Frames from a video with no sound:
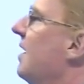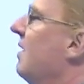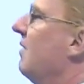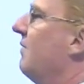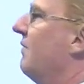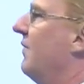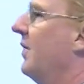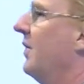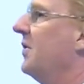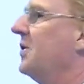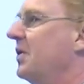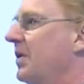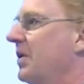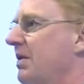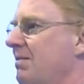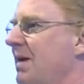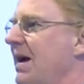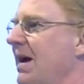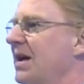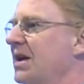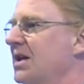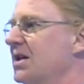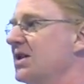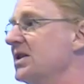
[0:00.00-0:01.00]
filtering
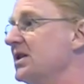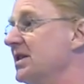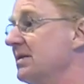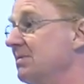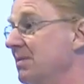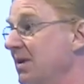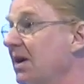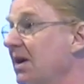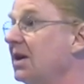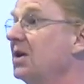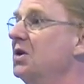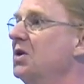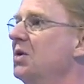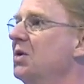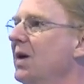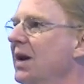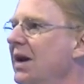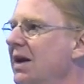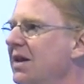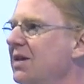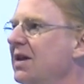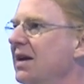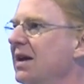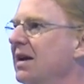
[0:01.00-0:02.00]
mechanism that can do
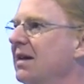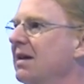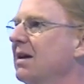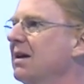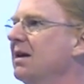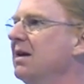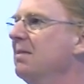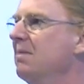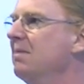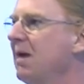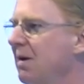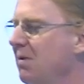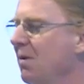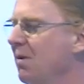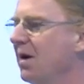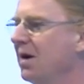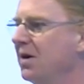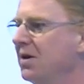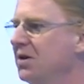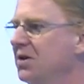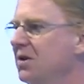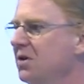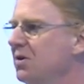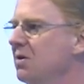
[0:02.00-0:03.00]
anything that you might want
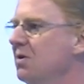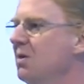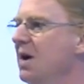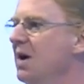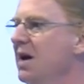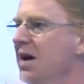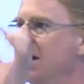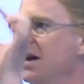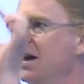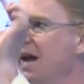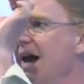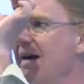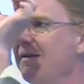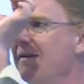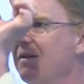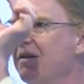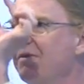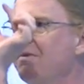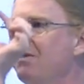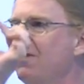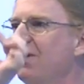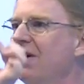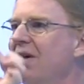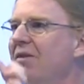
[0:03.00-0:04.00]
to do, you have
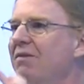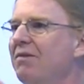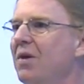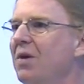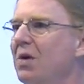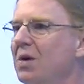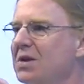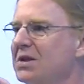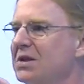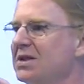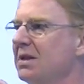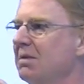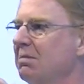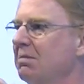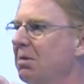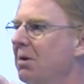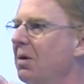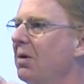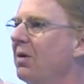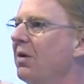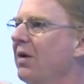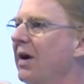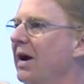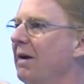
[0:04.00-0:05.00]
a very focused little
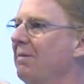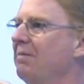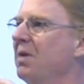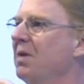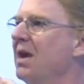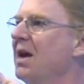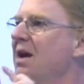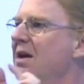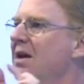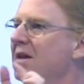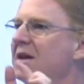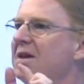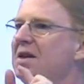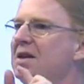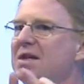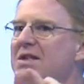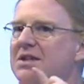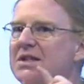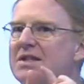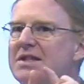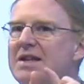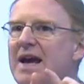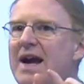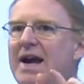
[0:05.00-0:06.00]
program that does
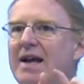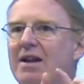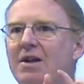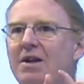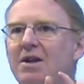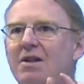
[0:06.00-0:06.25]
exactly